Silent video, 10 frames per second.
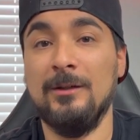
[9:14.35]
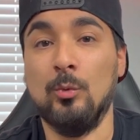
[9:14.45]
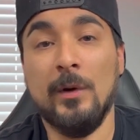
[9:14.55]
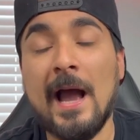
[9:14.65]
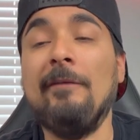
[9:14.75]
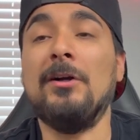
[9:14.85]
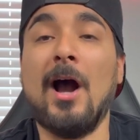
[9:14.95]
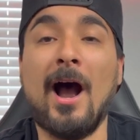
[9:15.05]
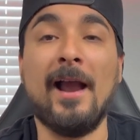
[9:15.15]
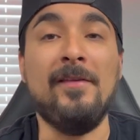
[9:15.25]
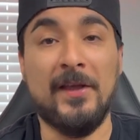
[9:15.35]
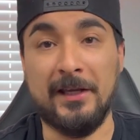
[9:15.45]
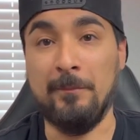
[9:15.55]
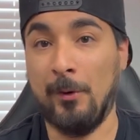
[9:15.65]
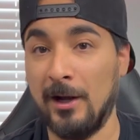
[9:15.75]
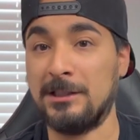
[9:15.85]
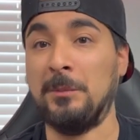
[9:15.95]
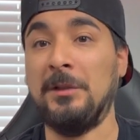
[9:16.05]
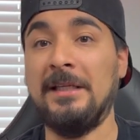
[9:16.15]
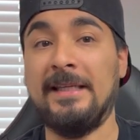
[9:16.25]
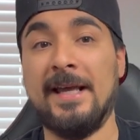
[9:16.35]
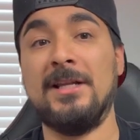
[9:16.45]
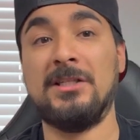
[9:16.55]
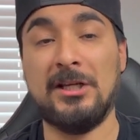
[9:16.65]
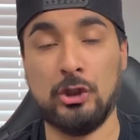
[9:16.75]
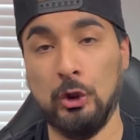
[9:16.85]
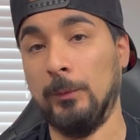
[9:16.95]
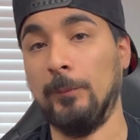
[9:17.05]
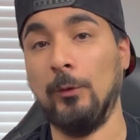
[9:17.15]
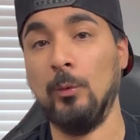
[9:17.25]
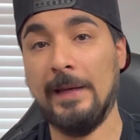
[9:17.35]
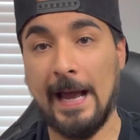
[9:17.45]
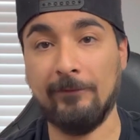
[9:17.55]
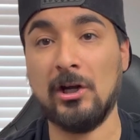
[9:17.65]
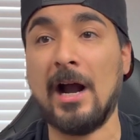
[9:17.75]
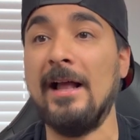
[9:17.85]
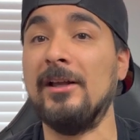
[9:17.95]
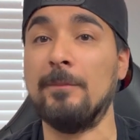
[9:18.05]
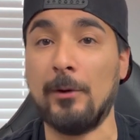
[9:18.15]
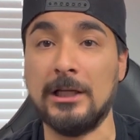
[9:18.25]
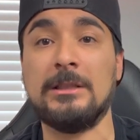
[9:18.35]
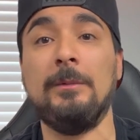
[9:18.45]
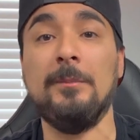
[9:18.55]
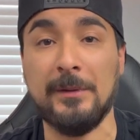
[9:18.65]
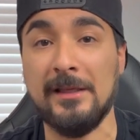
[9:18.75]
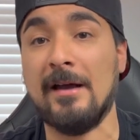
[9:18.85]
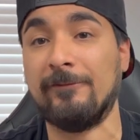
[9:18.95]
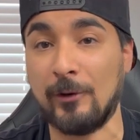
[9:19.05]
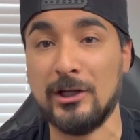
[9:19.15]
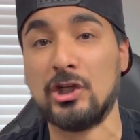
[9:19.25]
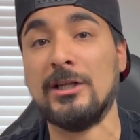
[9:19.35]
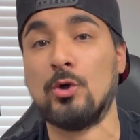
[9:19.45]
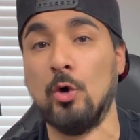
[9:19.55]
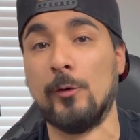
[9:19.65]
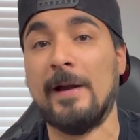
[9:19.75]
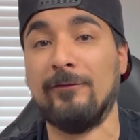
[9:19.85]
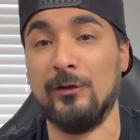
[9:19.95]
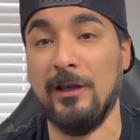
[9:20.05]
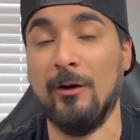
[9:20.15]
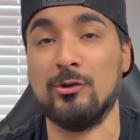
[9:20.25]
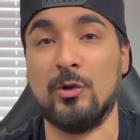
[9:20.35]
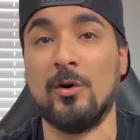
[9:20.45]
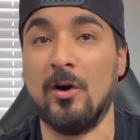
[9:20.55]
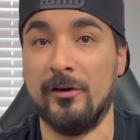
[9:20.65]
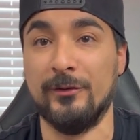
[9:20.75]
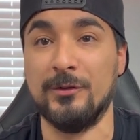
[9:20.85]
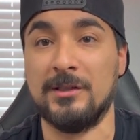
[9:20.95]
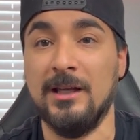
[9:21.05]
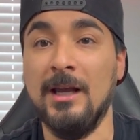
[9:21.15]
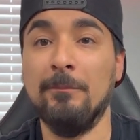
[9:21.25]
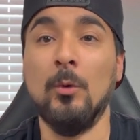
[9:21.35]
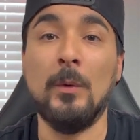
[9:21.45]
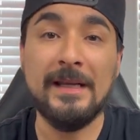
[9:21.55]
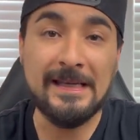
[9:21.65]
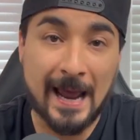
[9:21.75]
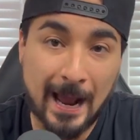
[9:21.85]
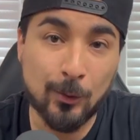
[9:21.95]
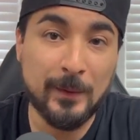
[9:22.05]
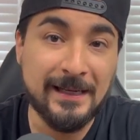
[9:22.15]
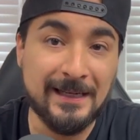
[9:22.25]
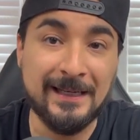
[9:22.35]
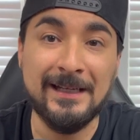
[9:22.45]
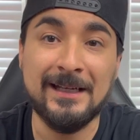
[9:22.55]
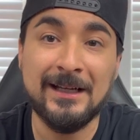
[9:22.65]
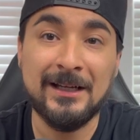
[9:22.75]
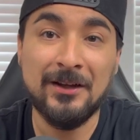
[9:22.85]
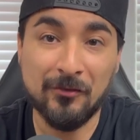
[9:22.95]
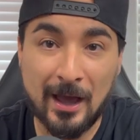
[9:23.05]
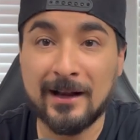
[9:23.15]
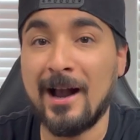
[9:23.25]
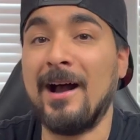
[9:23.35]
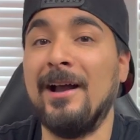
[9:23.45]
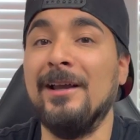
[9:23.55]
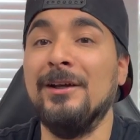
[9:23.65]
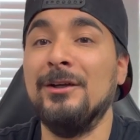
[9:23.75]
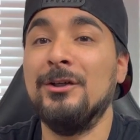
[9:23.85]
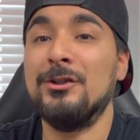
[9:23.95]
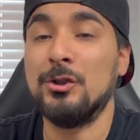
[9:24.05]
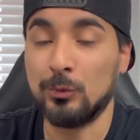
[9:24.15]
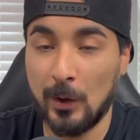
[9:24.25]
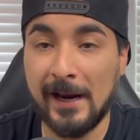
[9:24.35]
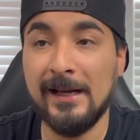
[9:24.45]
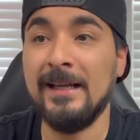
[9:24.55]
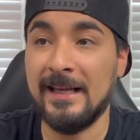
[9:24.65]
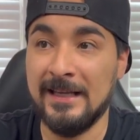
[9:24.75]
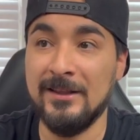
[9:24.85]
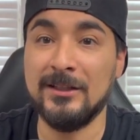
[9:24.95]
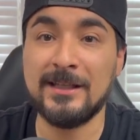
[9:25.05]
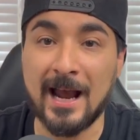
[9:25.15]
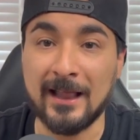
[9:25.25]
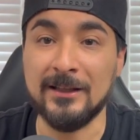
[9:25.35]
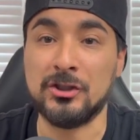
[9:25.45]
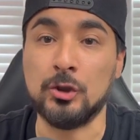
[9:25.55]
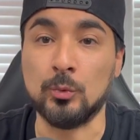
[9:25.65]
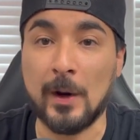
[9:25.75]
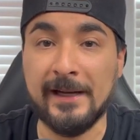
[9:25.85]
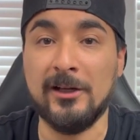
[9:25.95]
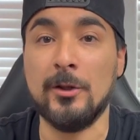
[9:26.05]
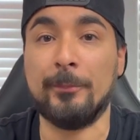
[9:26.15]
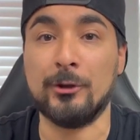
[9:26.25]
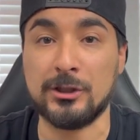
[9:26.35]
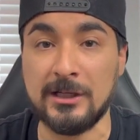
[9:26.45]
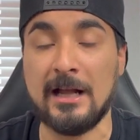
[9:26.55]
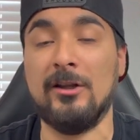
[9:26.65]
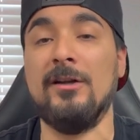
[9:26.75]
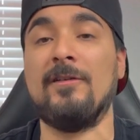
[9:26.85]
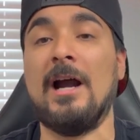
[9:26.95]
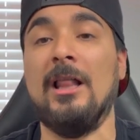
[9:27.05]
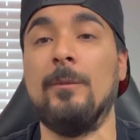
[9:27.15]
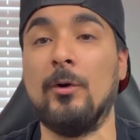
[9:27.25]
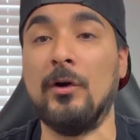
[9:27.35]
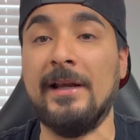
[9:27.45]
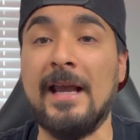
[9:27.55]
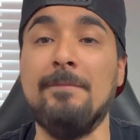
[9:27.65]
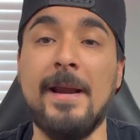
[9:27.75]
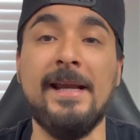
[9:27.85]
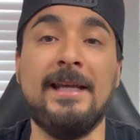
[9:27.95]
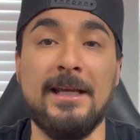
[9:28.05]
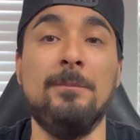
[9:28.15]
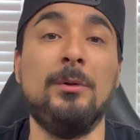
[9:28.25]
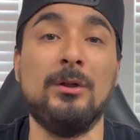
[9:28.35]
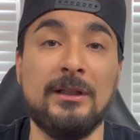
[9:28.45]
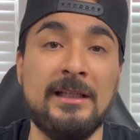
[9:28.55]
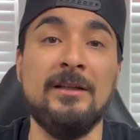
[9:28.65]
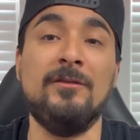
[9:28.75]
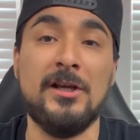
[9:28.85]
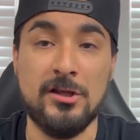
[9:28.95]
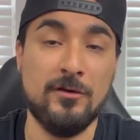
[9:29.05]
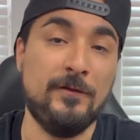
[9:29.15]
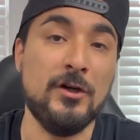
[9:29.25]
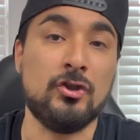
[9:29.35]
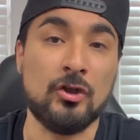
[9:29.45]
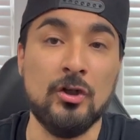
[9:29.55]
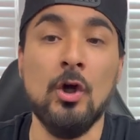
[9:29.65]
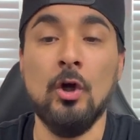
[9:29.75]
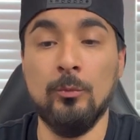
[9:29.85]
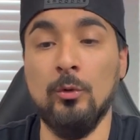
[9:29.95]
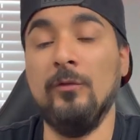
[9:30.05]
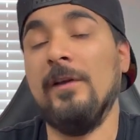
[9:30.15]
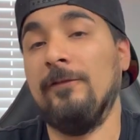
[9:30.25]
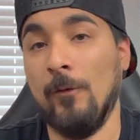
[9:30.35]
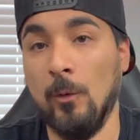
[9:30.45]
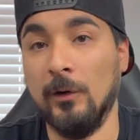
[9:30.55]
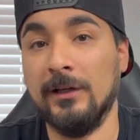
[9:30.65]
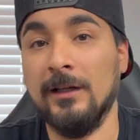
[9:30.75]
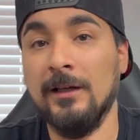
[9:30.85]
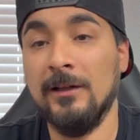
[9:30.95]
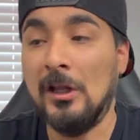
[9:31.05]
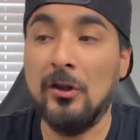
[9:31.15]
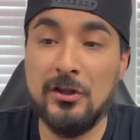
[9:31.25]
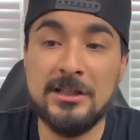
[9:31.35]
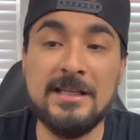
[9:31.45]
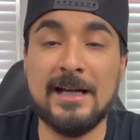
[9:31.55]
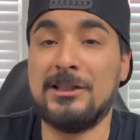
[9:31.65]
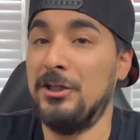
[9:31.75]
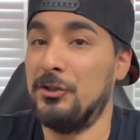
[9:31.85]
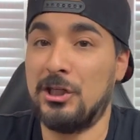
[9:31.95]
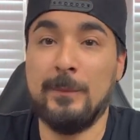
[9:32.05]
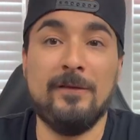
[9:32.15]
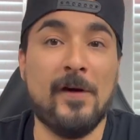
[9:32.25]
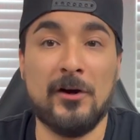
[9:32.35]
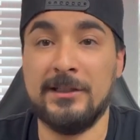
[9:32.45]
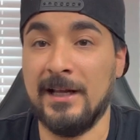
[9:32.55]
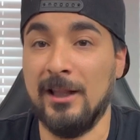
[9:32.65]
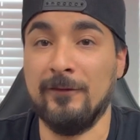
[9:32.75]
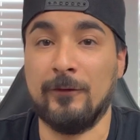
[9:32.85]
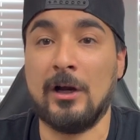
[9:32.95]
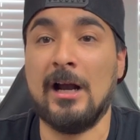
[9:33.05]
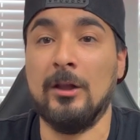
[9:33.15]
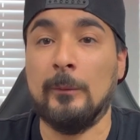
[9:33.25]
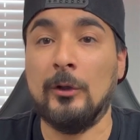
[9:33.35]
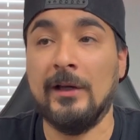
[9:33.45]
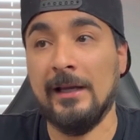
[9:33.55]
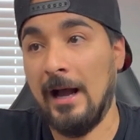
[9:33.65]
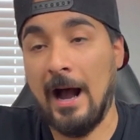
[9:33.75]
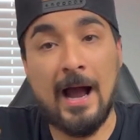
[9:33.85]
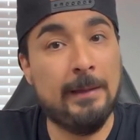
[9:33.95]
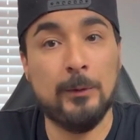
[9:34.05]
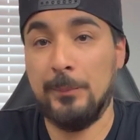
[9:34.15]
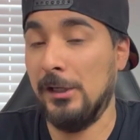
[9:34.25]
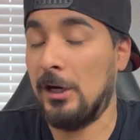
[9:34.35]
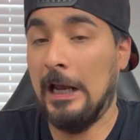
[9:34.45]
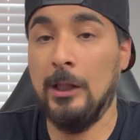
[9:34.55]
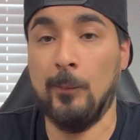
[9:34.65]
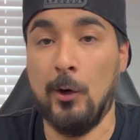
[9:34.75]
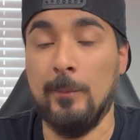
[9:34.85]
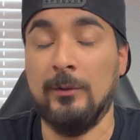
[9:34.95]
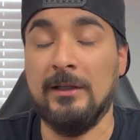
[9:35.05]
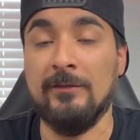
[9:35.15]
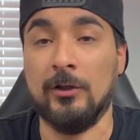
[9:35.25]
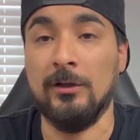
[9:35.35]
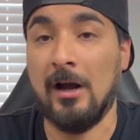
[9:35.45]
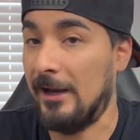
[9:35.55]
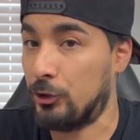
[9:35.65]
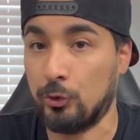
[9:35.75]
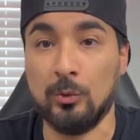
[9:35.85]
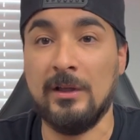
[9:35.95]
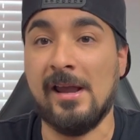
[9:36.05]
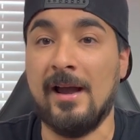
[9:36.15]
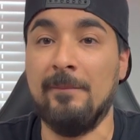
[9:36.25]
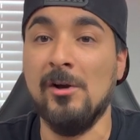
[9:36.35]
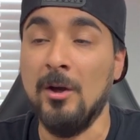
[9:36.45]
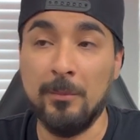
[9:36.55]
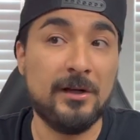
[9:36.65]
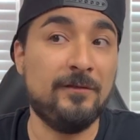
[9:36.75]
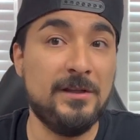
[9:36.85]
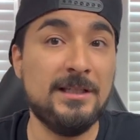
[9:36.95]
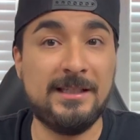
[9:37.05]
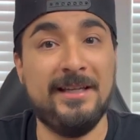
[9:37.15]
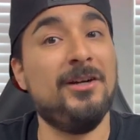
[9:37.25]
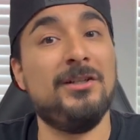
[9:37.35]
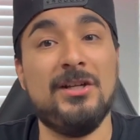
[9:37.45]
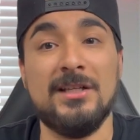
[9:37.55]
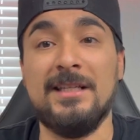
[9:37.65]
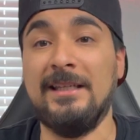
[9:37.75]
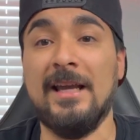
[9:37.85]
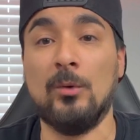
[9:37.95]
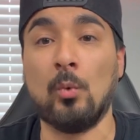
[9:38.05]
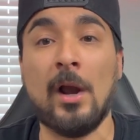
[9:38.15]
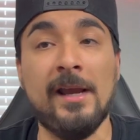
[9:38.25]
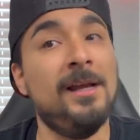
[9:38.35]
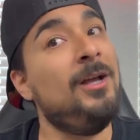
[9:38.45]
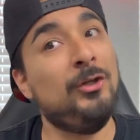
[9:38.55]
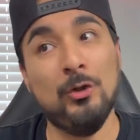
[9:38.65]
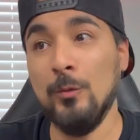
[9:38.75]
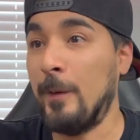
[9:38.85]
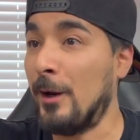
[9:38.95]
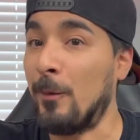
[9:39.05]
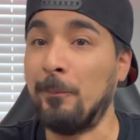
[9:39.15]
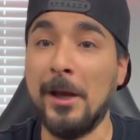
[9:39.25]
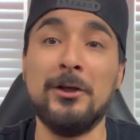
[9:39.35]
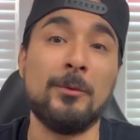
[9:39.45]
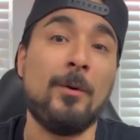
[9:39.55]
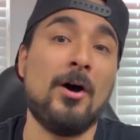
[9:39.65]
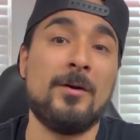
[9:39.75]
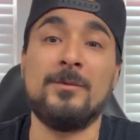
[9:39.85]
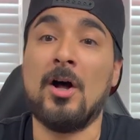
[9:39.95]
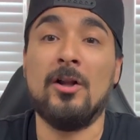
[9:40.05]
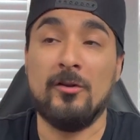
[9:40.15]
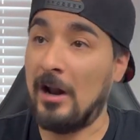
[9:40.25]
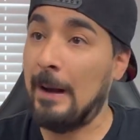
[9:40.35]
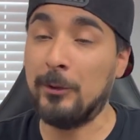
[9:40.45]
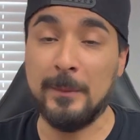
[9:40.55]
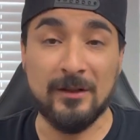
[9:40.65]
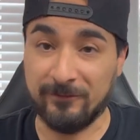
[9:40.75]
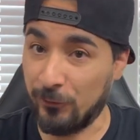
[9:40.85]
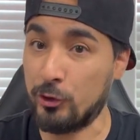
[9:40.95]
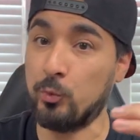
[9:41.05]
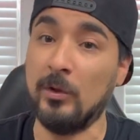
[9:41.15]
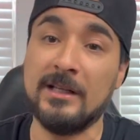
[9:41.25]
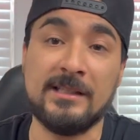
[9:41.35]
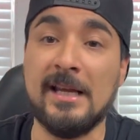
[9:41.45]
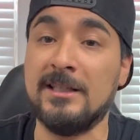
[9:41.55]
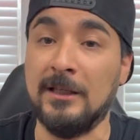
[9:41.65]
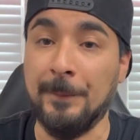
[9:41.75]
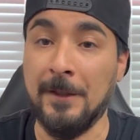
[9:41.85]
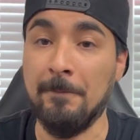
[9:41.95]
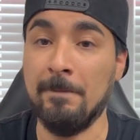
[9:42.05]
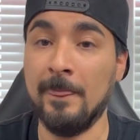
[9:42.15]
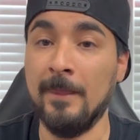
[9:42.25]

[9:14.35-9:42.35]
We have a guy that can possibly get us a Super Bowl. We have a guy that can possibly be that franchise quarterback for the Arizona Cardinals. But we need that guy to rein in the talents, to rein in the personality of Kyler Murray, and make him believe in the vision moving forward. Now, this next year is going to be very telling for Kyler Murray. I am a big Kyler Murray believer. I truly am. But if this year doesn't get right, you better bet your bottom dollar that I'm going to be the first one to say something.